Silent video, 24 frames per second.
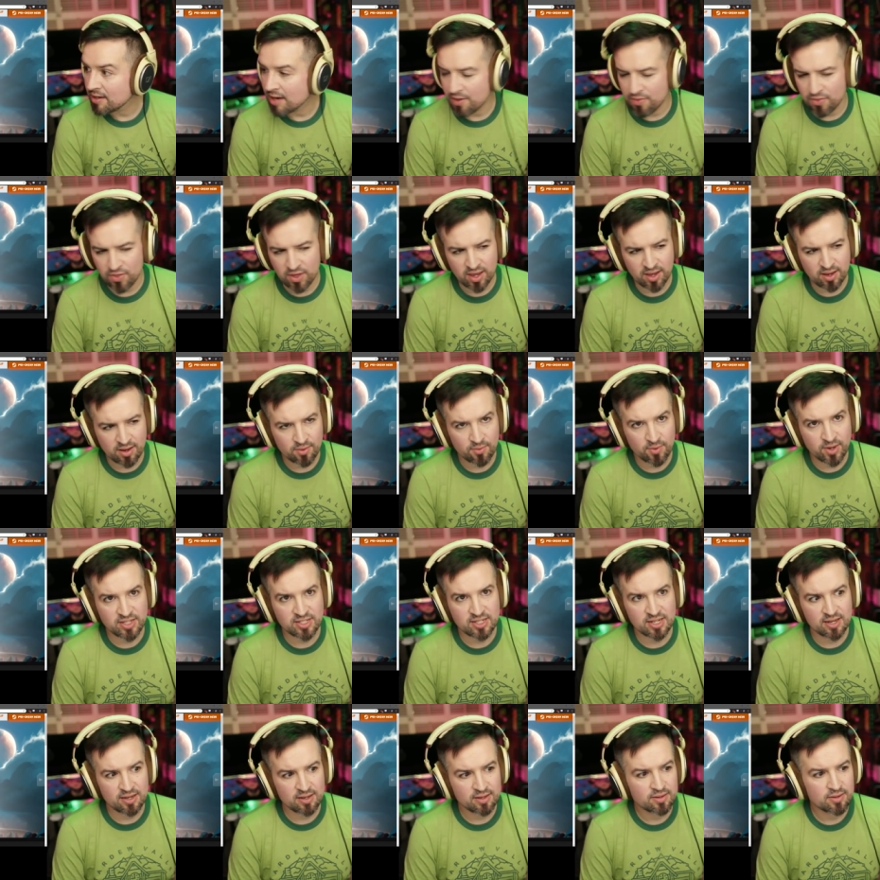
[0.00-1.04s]
I think.
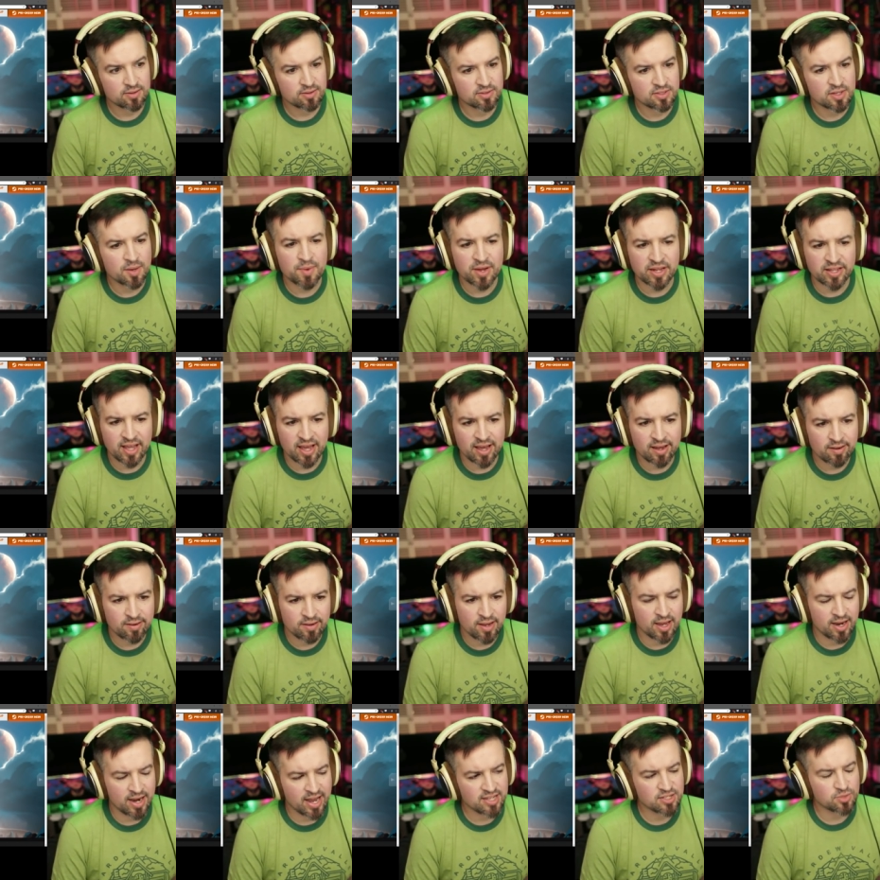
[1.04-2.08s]
Wednesday? Something like that.
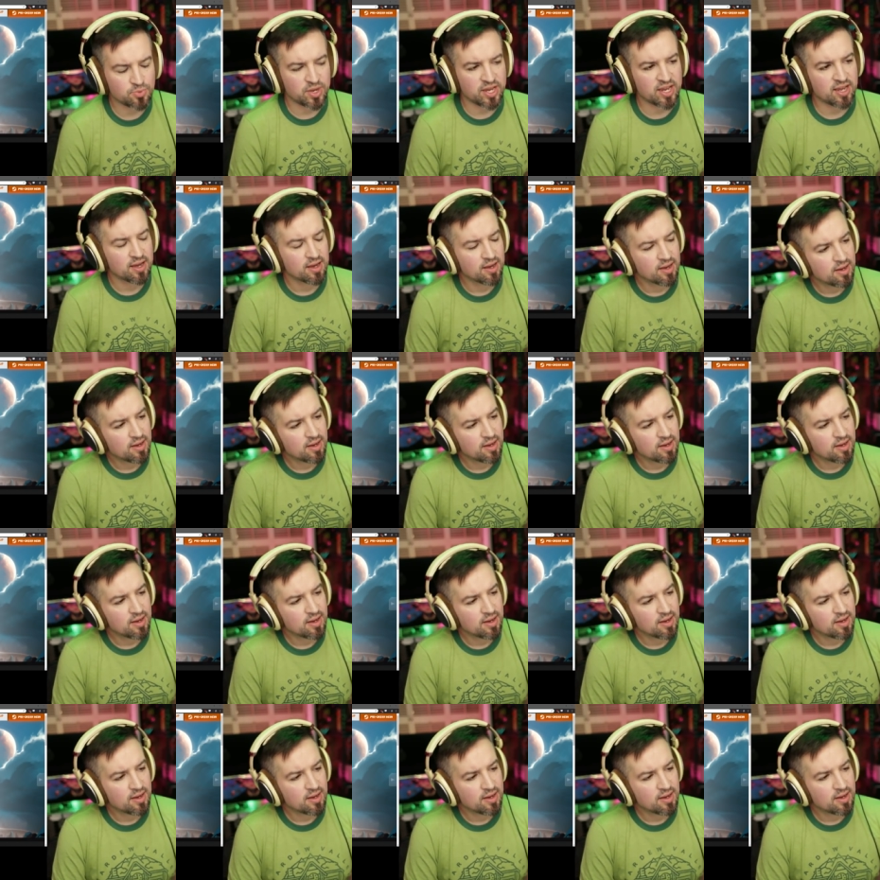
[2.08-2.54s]
Yeah, next week.